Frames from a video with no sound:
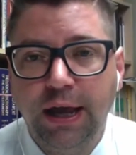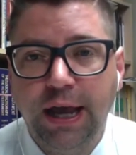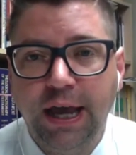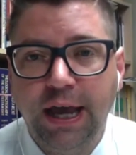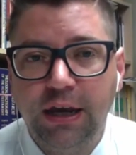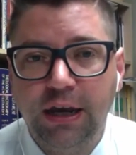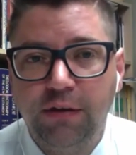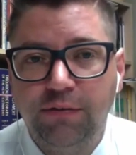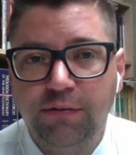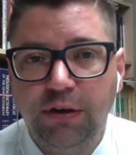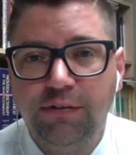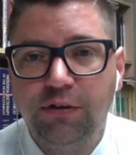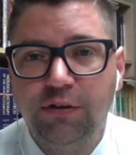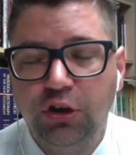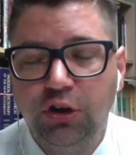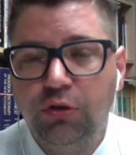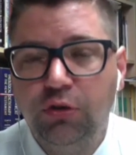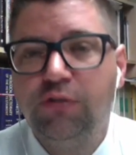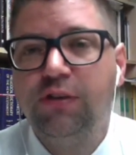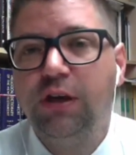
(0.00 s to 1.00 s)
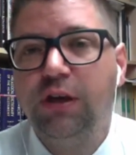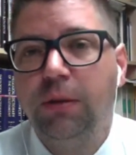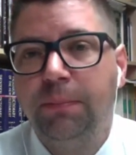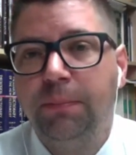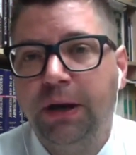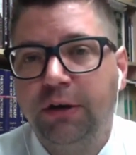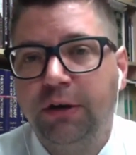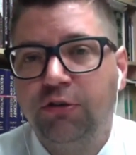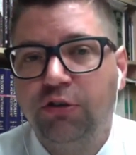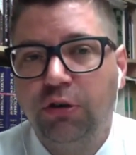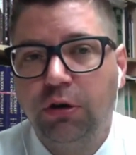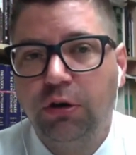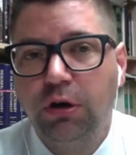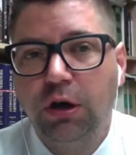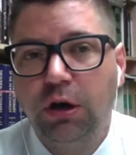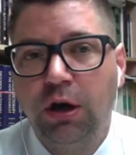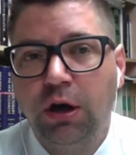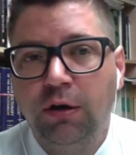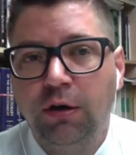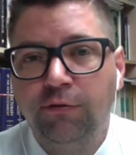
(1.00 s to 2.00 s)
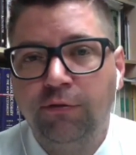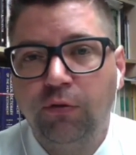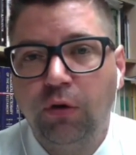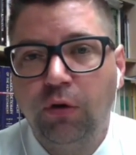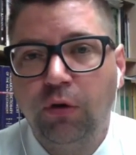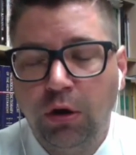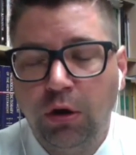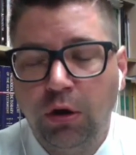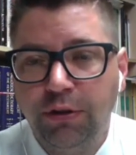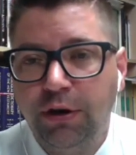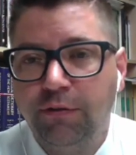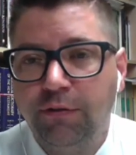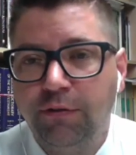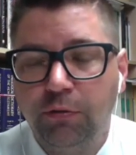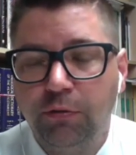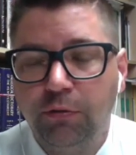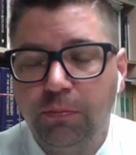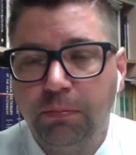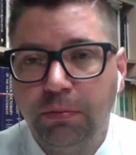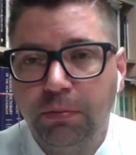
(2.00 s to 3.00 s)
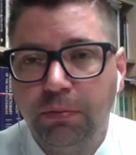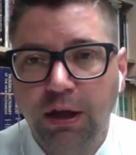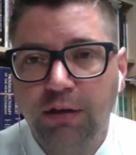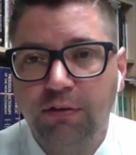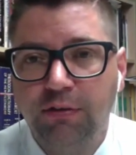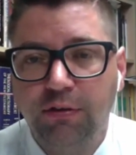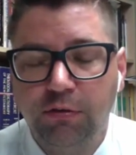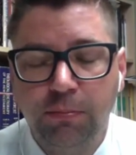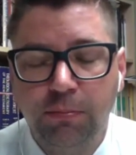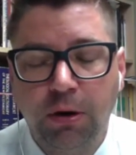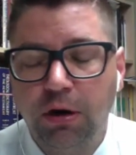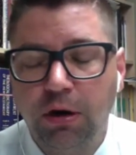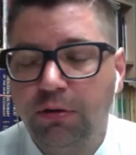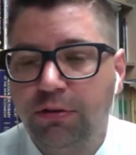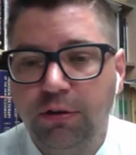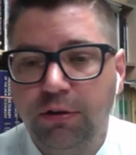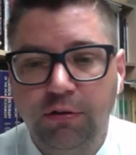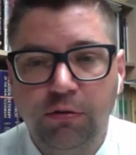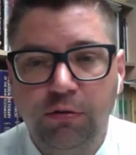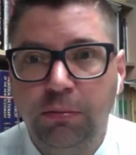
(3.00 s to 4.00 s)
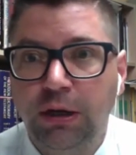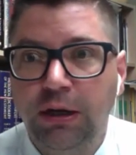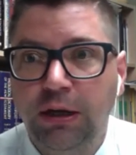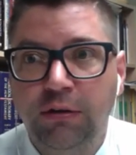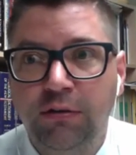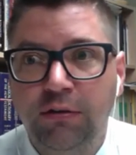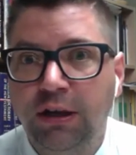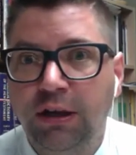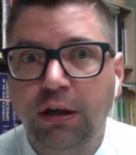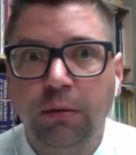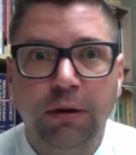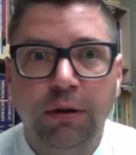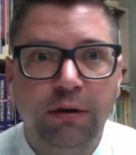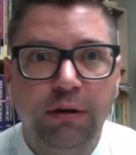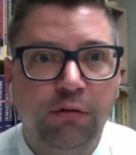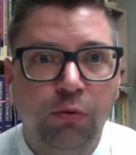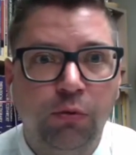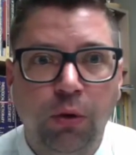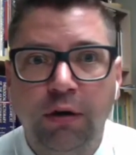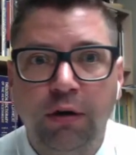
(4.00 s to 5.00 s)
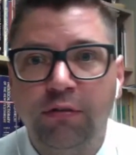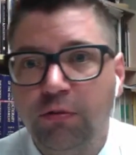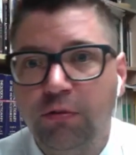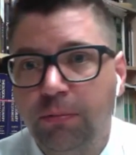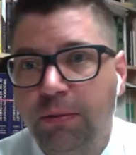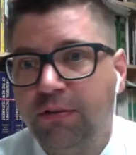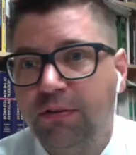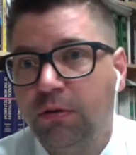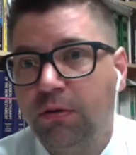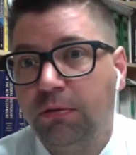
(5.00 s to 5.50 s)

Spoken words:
And if even you see a picture of all the different places, Parthians, Medes, Elamites, dwellers of